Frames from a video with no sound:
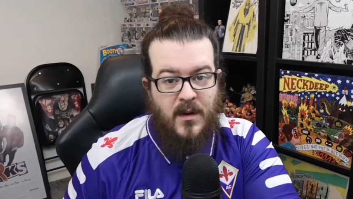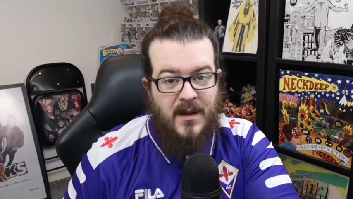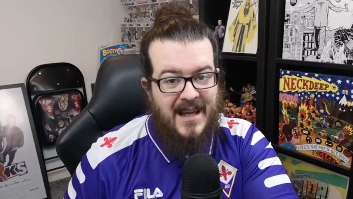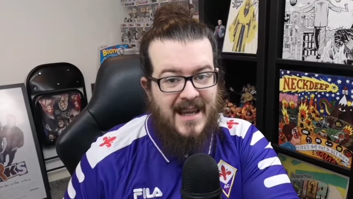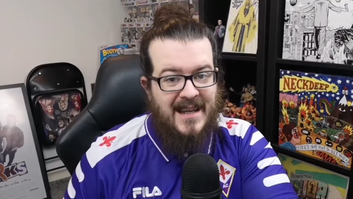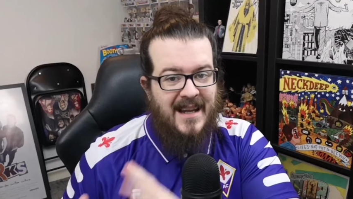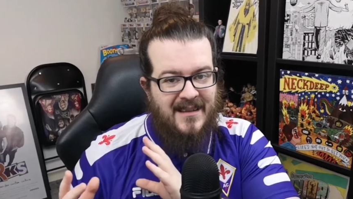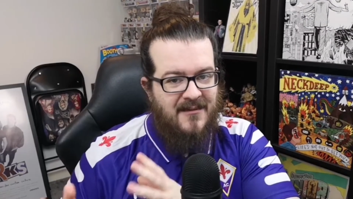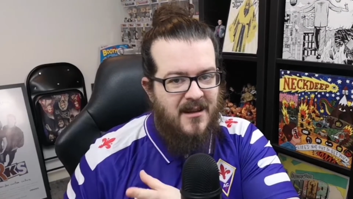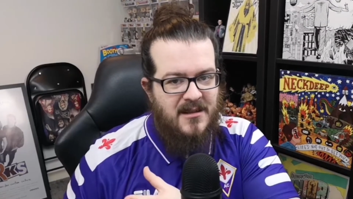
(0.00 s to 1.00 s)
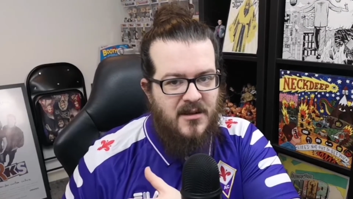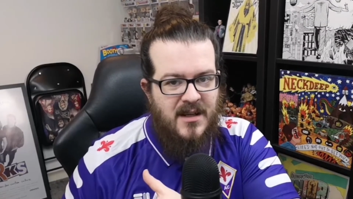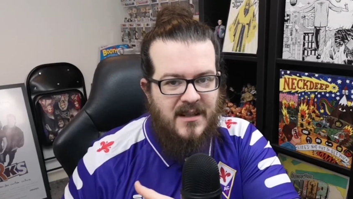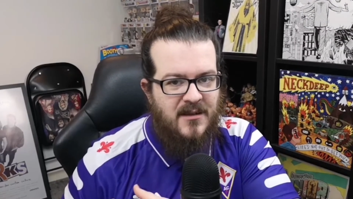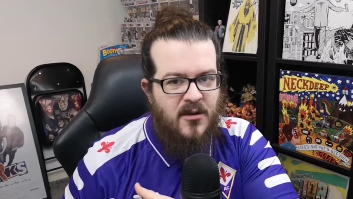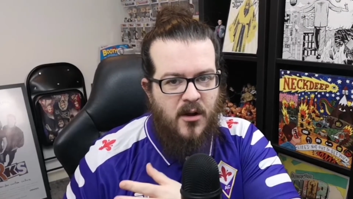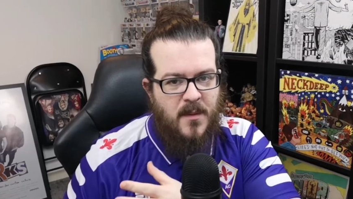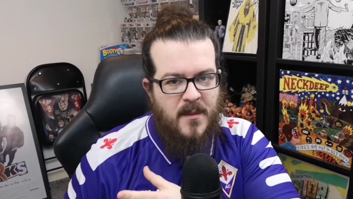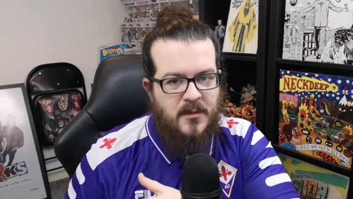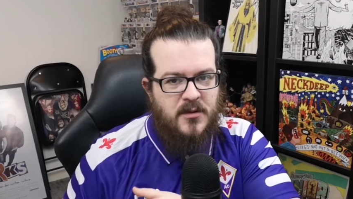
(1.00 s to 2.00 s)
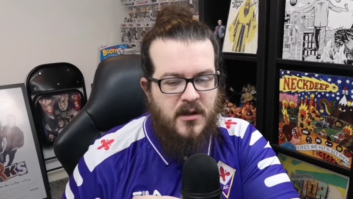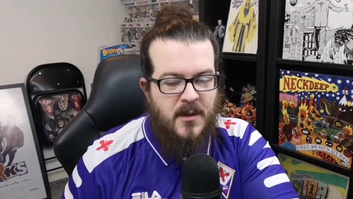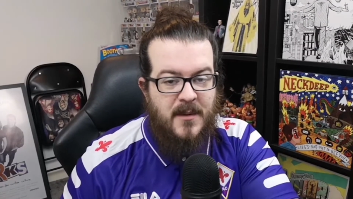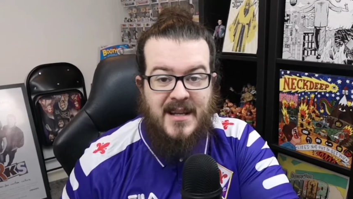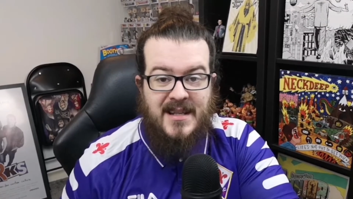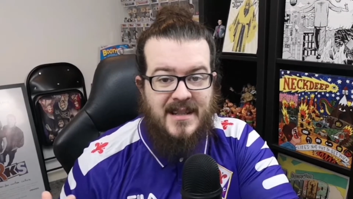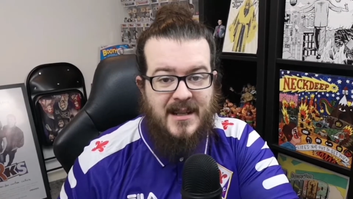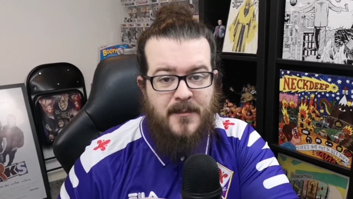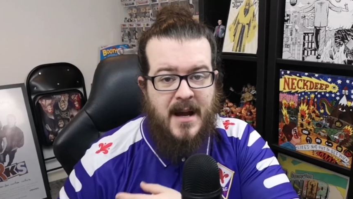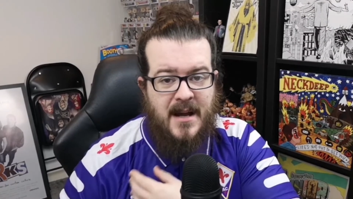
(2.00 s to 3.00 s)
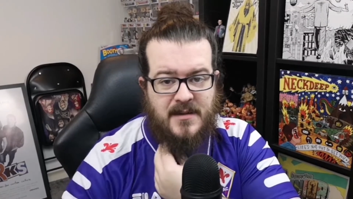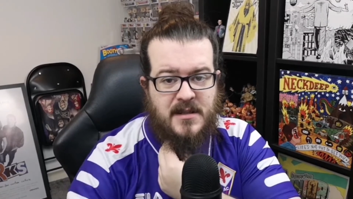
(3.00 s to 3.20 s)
again, a screen that not a lot of people talk about is the comparison